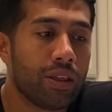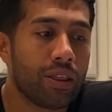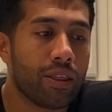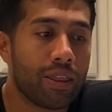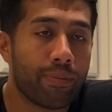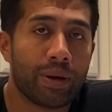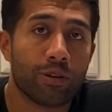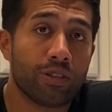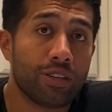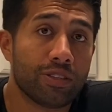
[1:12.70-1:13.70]
that
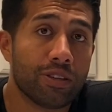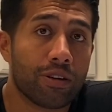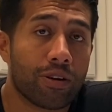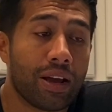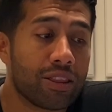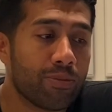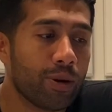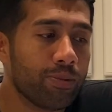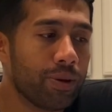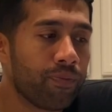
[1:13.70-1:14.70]
penalty is in there at the
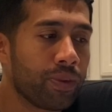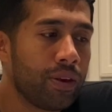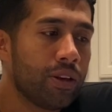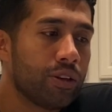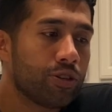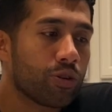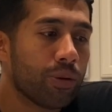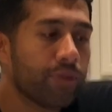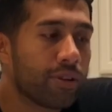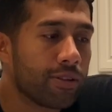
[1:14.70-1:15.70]
moment. So a
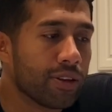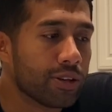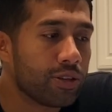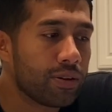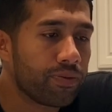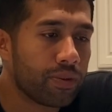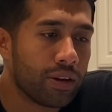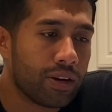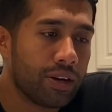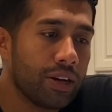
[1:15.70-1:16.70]
couple other things.
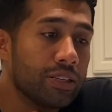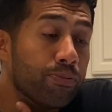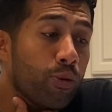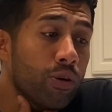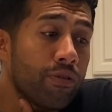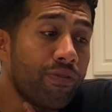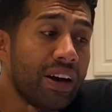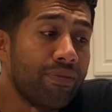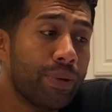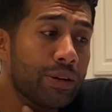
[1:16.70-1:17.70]
It's a
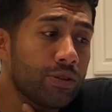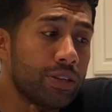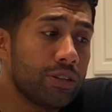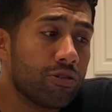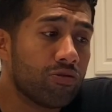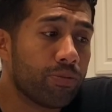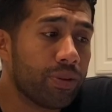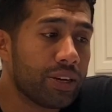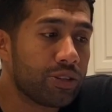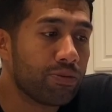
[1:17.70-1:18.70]
0.5 penalty to
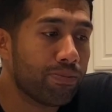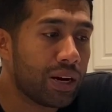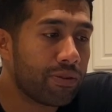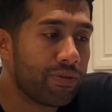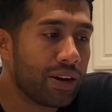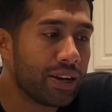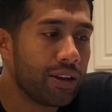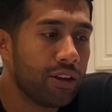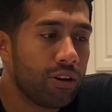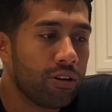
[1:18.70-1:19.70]
replace, modify,
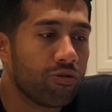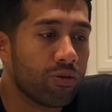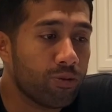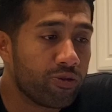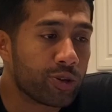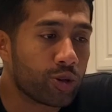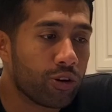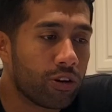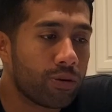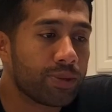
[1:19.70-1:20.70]
remove
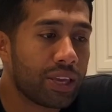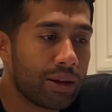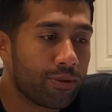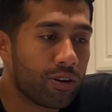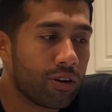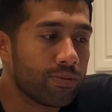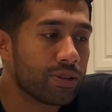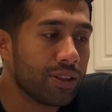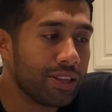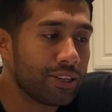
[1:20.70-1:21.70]
control arms, camber arms,
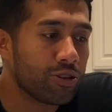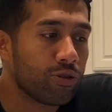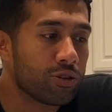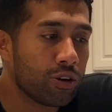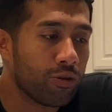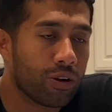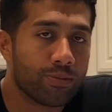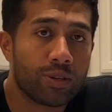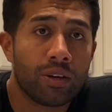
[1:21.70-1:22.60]
links, or toe arms.